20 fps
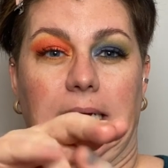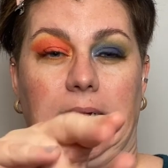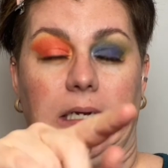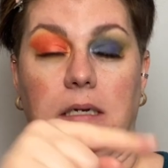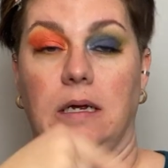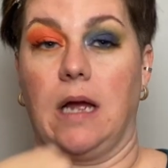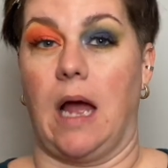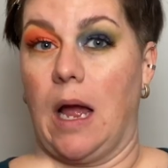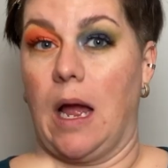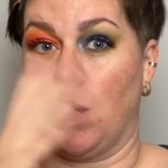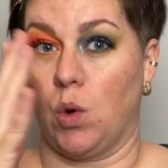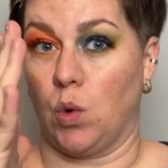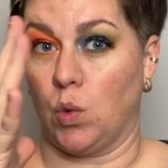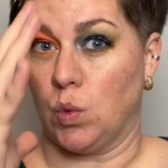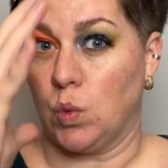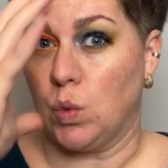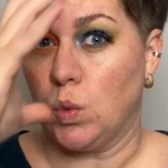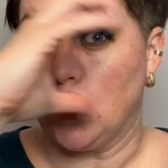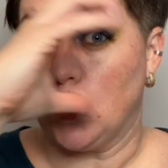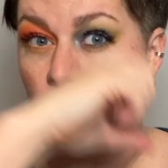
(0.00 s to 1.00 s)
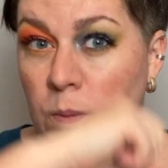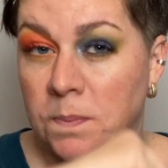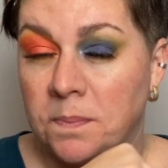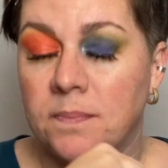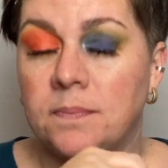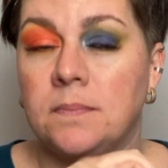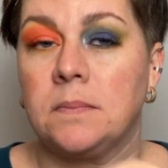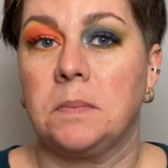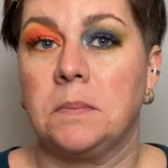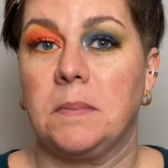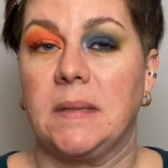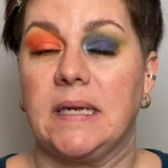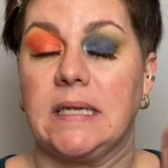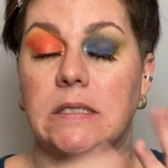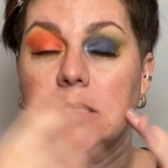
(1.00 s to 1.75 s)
And whenever I see the word radiant,